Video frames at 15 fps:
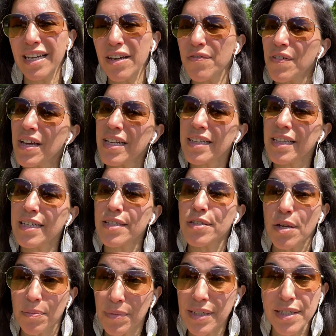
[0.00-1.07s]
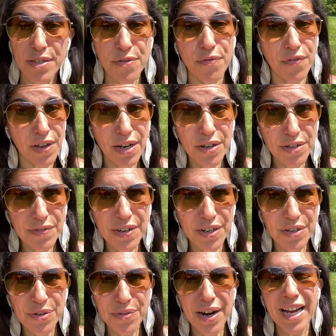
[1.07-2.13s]
If anything, something's very,
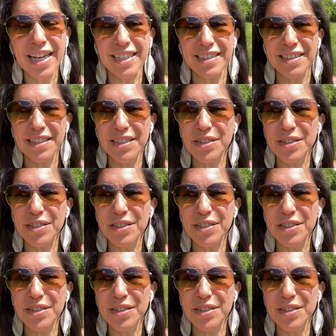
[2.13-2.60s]
very right.